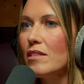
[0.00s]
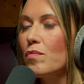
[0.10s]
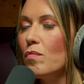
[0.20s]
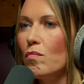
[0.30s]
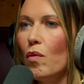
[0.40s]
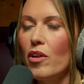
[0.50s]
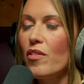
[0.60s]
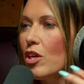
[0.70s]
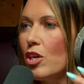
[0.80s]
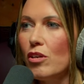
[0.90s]
one of
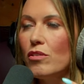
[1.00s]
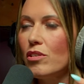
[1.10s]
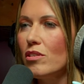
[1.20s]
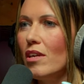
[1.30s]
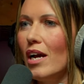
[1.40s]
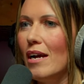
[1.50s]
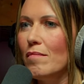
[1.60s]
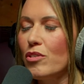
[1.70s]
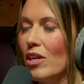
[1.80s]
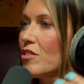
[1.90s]
the huge
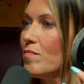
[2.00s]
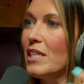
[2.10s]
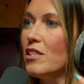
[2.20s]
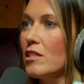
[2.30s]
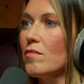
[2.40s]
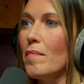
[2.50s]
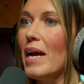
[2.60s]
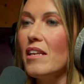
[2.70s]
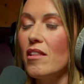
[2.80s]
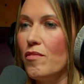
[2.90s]
transformations that we
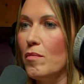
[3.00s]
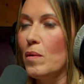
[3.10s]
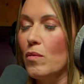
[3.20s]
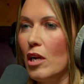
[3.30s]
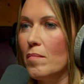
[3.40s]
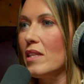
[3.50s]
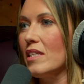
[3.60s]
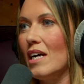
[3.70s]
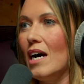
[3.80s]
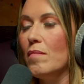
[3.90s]
made at the football club at the
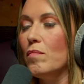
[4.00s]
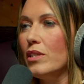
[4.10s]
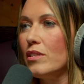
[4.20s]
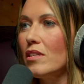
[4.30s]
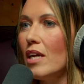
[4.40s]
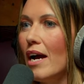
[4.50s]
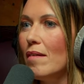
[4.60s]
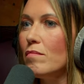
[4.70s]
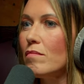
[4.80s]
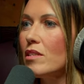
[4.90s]
time was
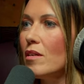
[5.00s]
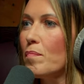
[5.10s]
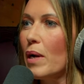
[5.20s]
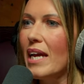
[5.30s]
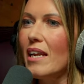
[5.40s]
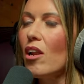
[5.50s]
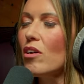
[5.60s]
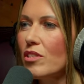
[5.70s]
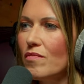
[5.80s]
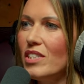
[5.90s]
to bring in
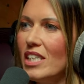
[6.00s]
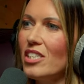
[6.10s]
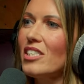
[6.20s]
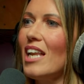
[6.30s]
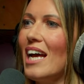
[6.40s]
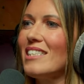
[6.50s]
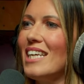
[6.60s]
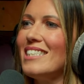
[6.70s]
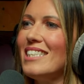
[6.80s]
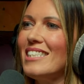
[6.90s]
lots of digital
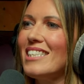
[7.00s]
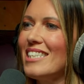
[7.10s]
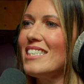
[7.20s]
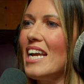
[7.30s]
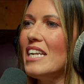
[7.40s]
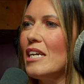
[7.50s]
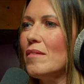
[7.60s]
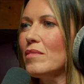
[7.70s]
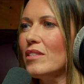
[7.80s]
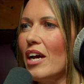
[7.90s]
assets into the
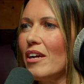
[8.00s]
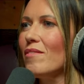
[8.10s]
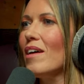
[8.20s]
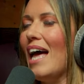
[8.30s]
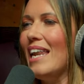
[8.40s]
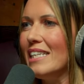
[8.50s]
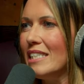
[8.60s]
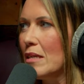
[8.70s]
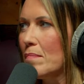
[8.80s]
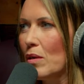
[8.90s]
stadium. So
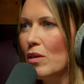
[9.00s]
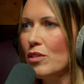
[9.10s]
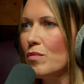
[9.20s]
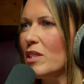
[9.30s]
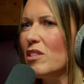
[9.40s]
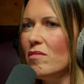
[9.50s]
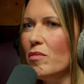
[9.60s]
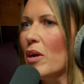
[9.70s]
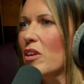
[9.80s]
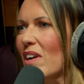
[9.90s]
LED boards, which
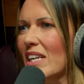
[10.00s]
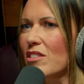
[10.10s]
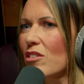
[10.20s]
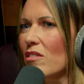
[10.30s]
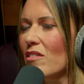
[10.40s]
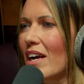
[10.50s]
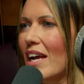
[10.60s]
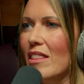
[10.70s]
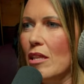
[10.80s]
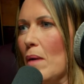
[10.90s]
you only really saw
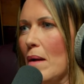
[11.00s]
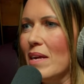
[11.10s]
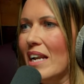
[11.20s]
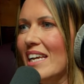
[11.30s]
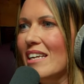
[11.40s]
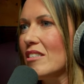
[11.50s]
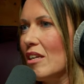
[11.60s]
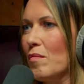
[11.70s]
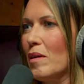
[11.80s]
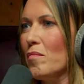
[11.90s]
in the Premier League.
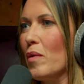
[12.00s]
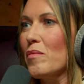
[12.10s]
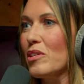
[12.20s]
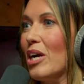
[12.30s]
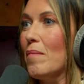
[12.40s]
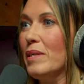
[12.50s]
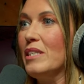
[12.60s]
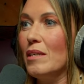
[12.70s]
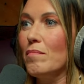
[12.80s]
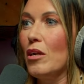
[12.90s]
So we were a
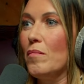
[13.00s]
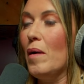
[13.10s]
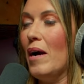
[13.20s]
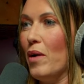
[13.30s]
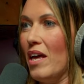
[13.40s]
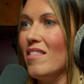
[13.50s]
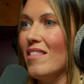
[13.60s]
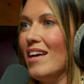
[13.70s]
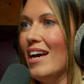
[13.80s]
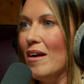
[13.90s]
championship club
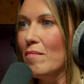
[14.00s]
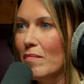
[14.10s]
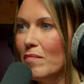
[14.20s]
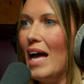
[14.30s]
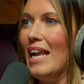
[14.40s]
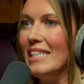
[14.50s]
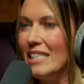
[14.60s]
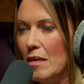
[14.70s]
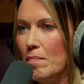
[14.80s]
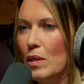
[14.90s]
with
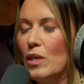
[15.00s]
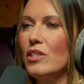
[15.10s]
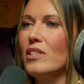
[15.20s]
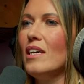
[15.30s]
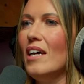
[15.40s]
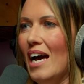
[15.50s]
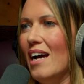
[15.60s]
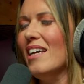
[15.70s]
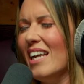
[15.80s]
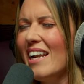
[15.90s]
LED boards.
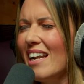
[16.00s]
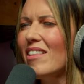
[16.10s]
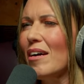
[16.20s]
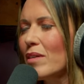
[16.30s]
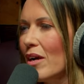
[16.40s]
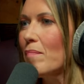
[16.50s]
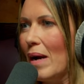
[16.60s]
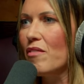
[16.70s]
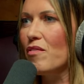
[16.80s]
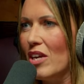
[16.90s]
And I'm going
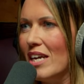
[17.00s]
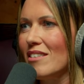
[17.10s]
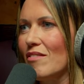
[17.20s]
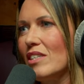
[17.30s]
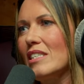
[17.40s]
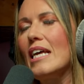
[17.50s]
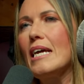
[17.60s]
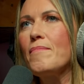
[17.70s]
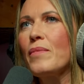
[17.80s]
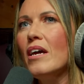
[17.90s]
back a few years,
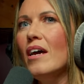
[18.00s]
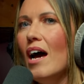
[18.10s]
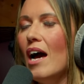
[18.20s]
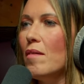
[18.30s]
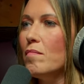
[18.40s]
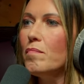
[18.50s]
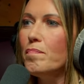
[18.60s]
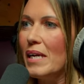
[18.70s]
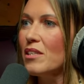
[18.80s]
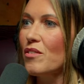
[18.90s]
obviously.
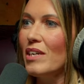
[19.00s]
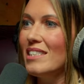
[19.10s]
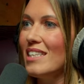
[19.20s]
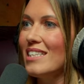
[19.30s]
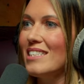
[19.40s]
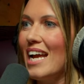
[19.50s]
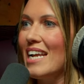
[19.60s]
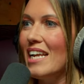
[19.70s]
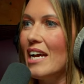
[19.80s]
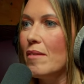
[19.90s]
Big screens in the
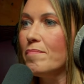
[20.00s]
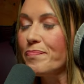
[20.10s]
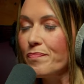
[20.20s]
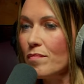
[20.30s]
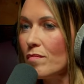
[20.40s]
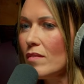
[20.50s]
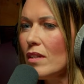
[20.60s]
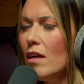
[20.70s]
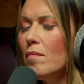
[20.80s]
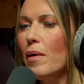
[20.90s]
stadium.
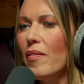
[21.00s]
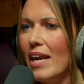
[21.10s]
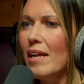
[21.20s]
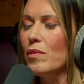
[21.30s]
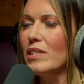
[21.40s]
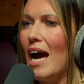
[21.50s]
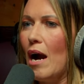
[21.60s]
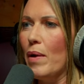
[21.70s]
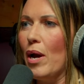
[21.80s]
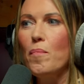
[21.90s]
But then it was
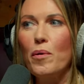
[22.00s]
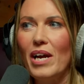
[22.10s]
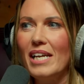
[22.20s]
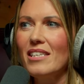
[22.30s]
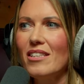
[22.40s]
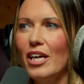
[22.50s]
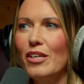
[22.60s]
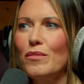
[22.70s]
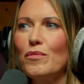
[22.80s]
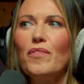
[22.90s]
how we operated
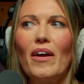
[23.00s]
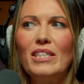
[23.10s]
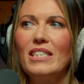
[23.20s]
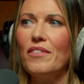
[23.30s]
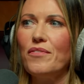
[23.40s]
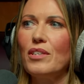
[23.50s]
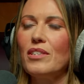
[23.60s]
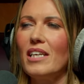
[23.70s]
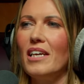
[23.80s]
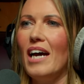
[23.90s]
those. It was very
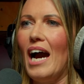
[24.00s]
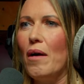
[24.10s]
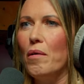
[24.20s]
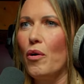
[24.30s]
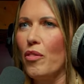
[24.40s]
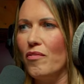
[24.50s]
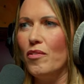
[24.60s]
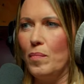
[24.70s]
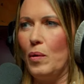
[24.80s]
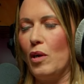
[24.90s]
different to how other
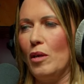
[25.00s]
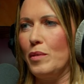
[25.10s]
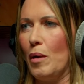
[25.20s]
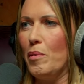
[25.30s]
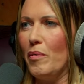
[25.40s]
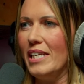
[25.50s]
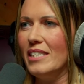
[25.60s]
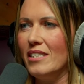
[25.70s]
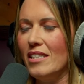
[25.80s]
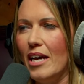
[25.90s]
football clubs
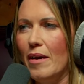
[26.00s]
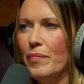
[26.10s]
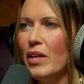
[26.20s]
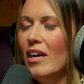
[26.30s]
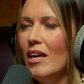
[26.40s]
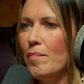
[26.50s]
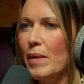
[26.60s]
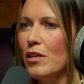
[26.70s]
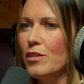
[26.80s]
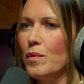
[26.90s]
operated them,
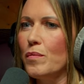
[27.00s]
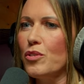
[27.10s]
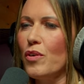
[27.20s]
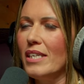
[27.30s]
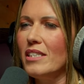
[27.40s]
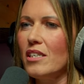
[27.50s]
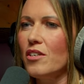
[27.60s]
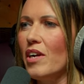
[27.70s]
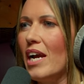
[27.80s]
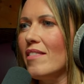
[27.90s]
because we were trying to
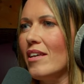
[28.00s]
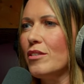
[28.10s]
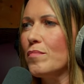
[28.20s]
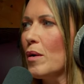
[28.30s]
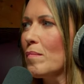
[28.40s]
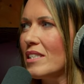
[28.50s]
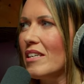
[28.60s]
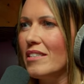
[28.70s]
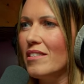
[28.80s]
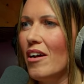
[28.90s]
create those moments
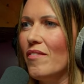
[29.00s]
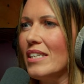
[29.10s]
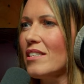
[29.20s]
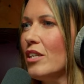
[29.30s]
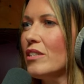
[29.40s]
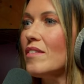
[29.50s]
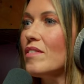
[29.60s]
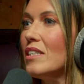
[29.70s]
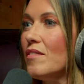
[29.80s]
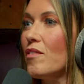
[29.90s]
of
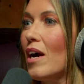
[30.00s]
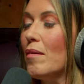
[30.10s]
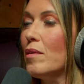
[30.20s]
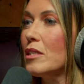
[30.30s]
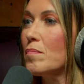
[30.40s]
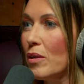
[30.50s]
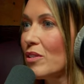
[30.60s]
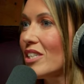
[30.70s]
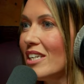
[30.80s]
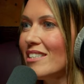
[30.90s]
exclusivity for our
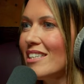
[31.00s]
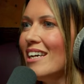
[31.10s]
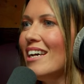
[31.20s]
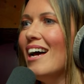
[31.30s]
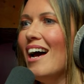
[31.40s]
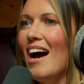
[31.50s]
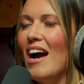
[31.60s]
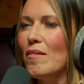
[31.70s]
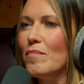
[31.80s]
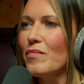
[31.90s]
sponsors.
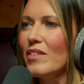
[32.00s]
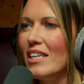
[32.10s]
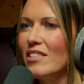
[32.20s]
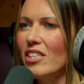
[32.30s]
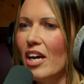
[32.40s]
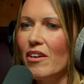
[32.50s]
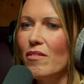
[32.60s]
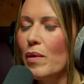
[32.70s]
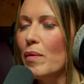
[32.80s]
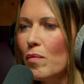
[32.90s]
And
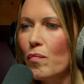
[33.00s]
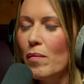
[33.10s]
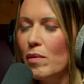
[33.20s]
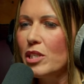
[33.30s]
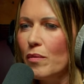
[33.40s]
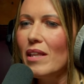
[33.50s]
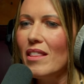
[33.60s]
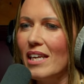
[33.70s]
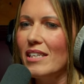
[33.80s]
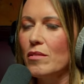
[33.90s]
so we were doing
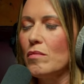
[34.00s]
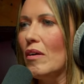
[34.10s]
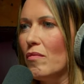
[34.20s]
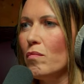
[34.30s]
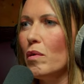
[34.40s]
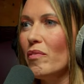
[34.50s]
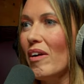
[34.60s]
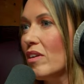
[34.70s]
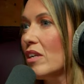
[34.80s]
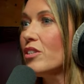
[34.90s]
things that were
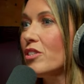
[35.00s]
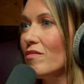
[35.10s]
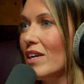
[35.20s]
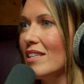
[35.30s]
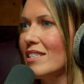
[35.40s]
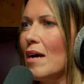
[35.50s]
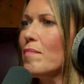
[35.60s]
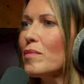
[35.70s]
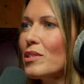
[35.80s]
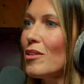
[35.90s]
revolutionary at the time.
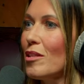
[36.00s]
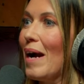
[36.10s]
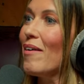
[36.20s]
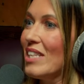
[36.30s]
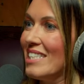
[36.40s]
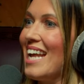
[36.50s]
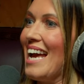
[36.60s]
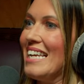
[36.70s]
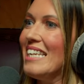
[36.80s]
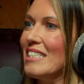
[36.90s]
They were doing them out in the
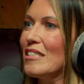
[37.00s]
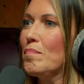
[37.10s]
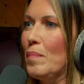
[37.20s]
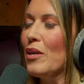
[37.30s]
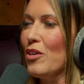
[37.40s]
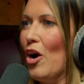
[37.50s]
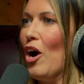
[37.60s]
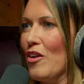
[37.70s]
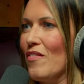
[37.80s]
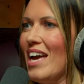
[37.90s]
States, but
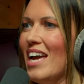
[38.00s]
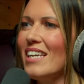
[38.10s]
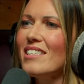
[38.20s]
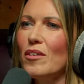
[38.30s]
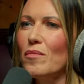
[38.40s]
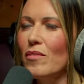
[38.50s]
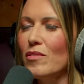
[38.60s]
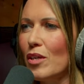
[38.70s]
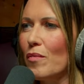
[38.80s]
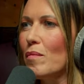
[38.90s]
not over here.
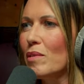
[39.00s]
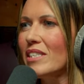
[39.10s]
So we would